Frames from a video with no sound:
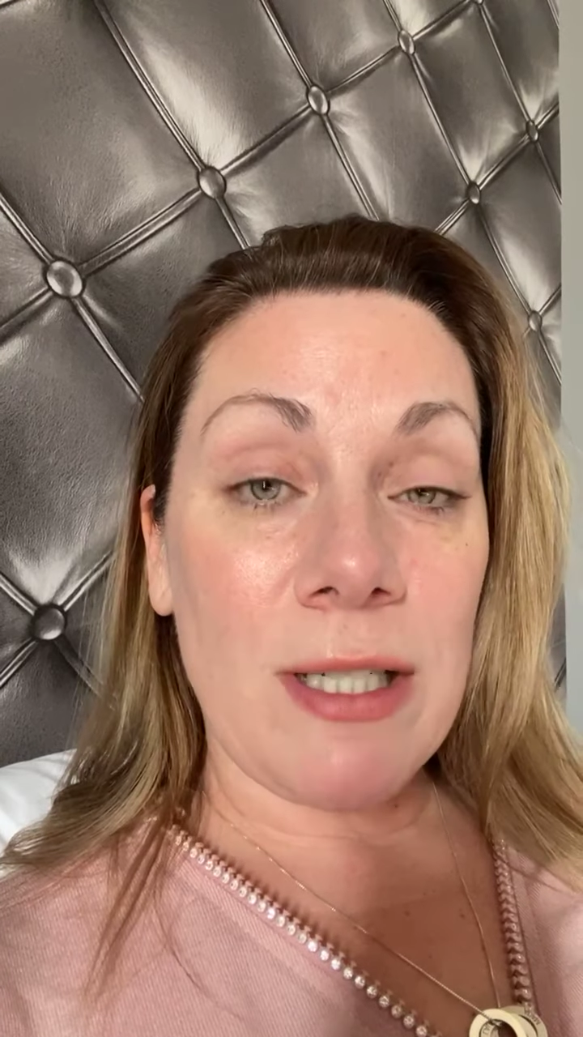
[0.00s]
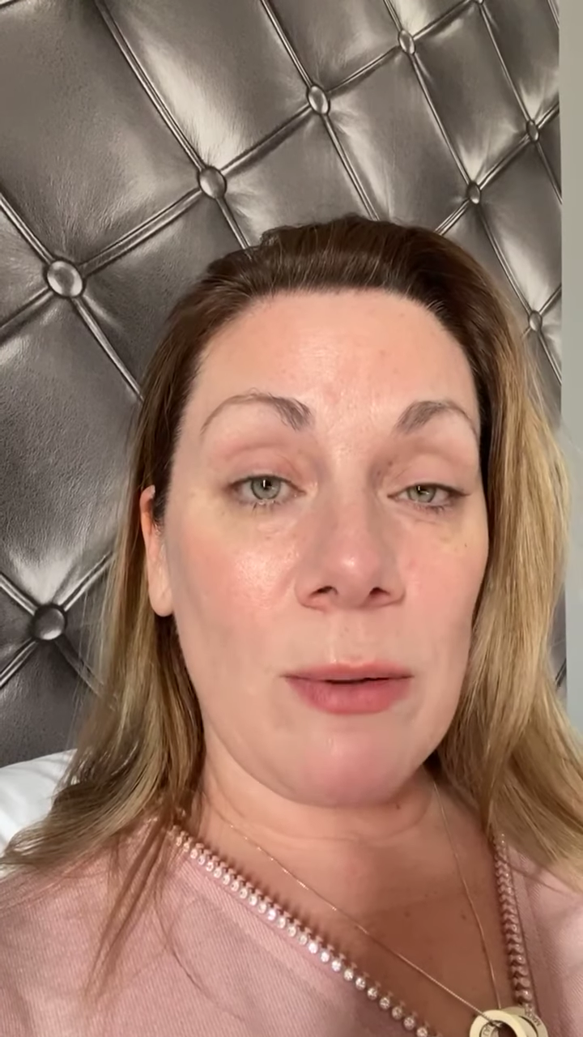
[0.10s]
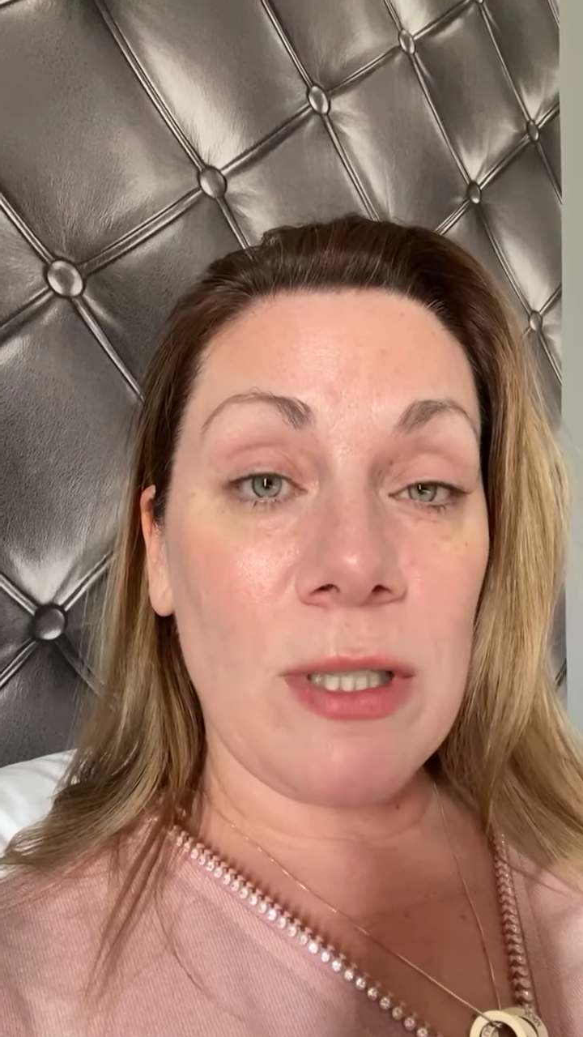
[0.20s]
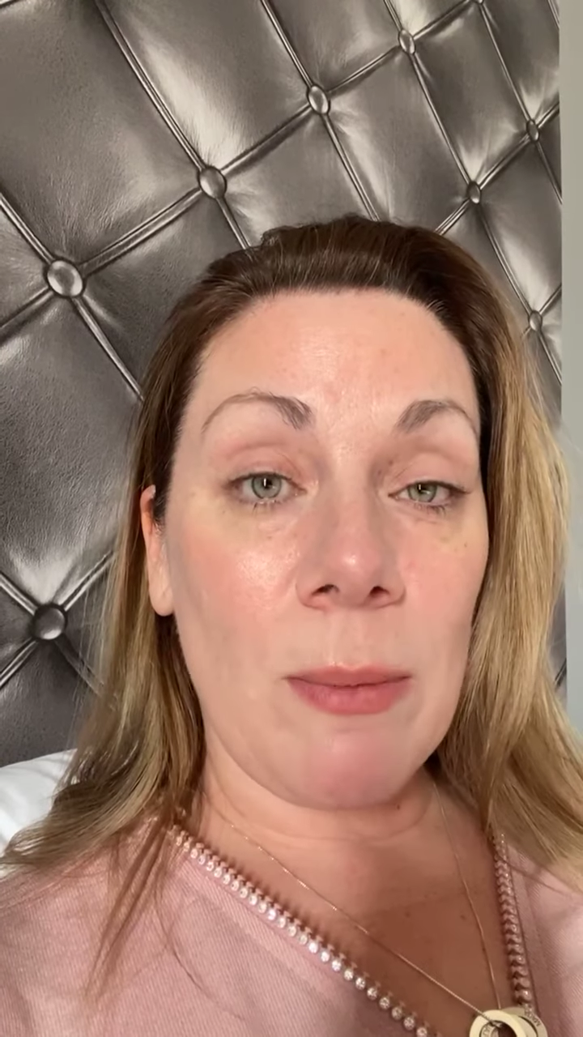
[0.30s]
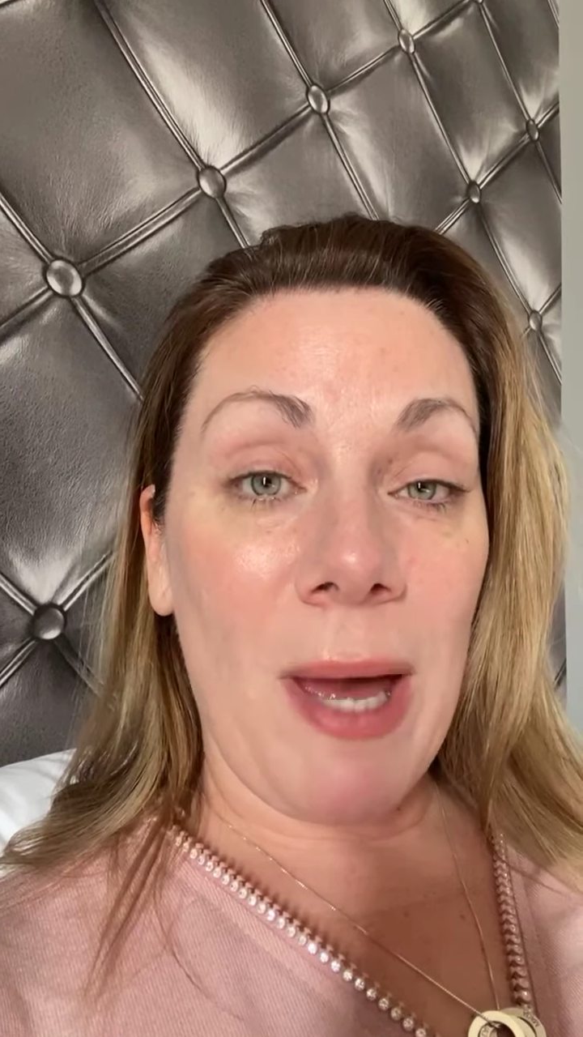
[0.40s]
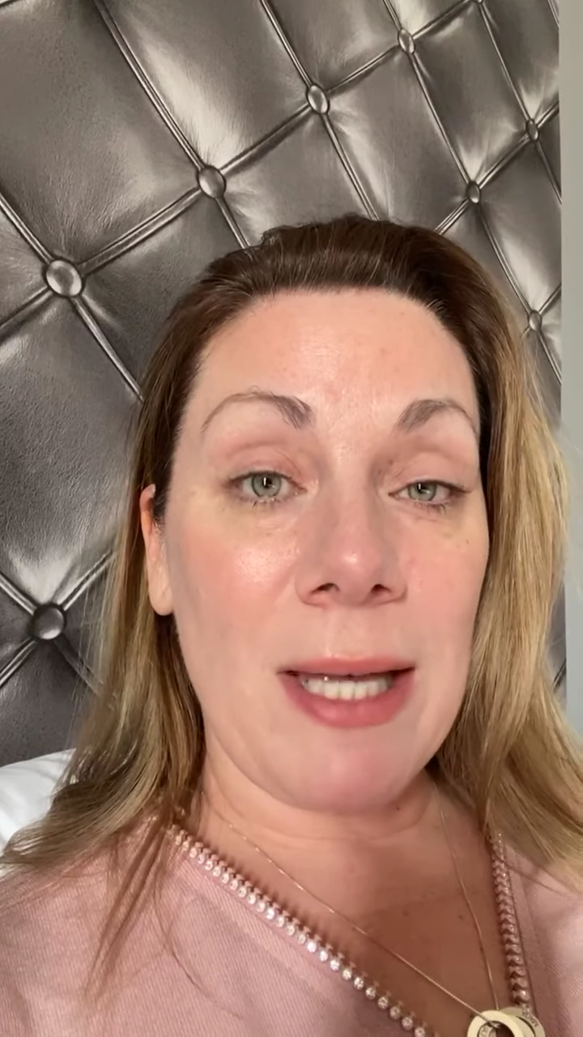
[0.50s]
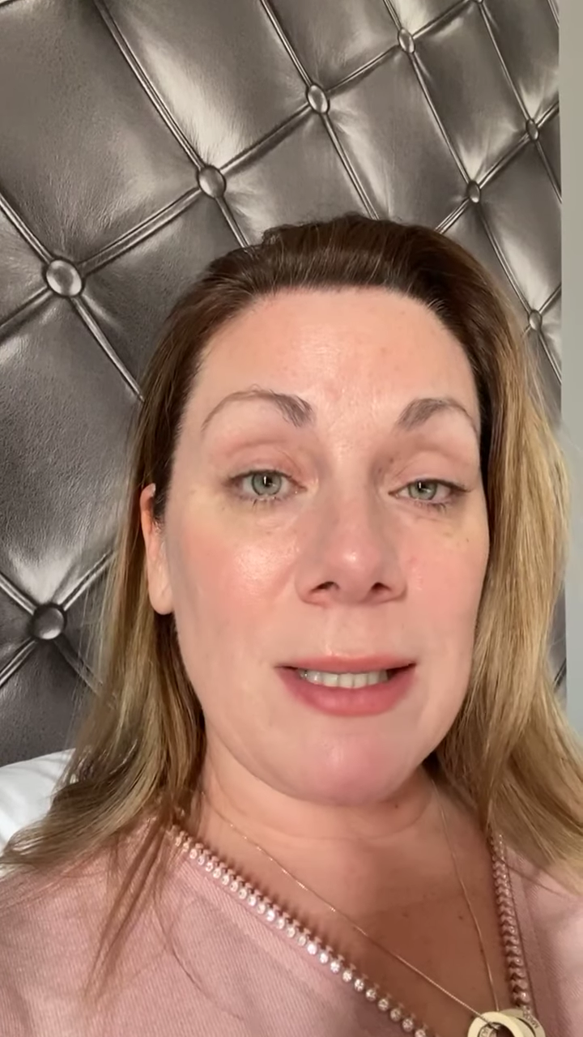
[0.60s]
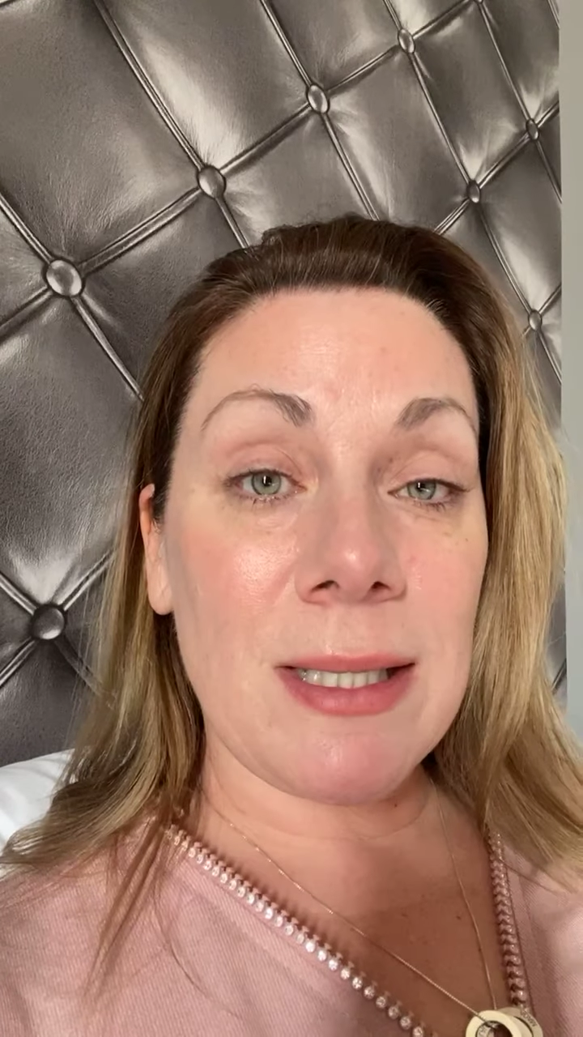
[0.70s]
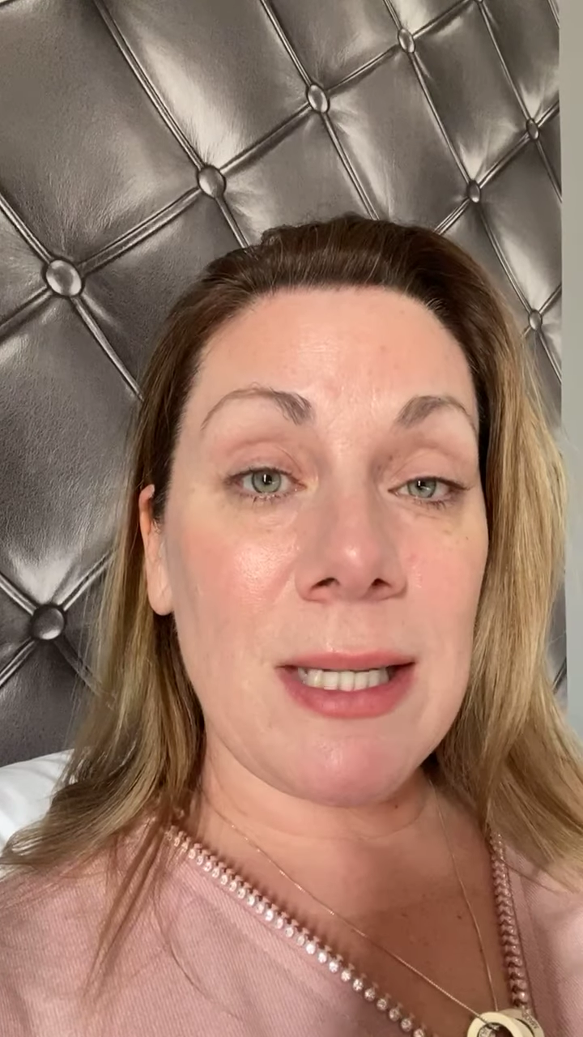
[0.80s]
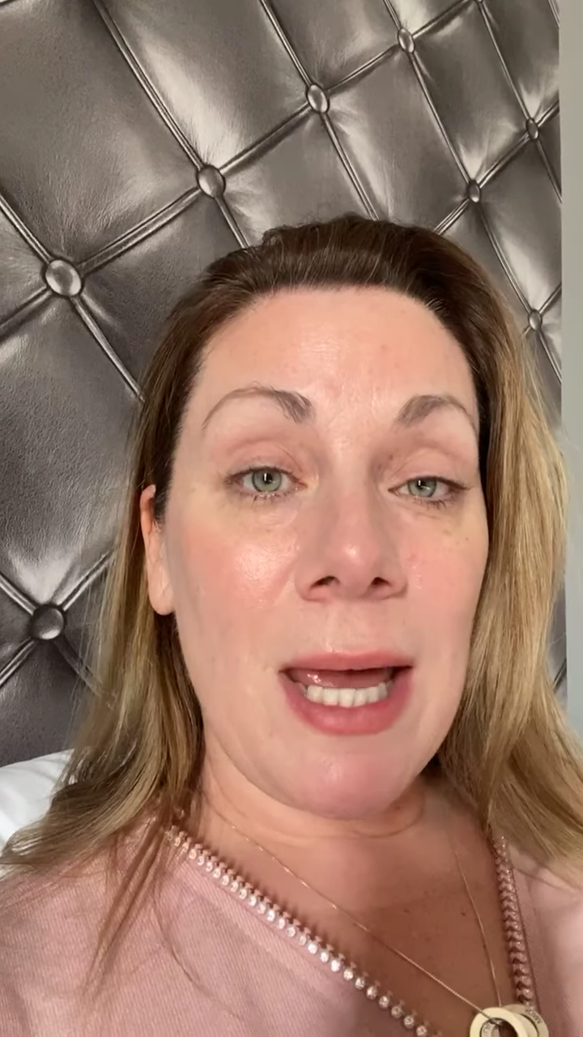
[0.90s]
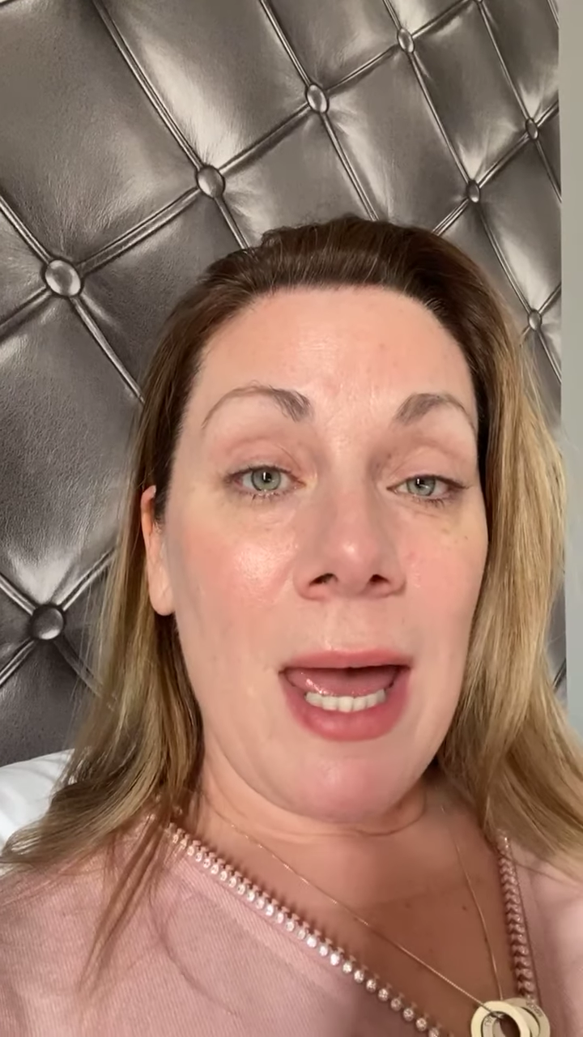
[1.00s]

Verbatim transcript: suits you best.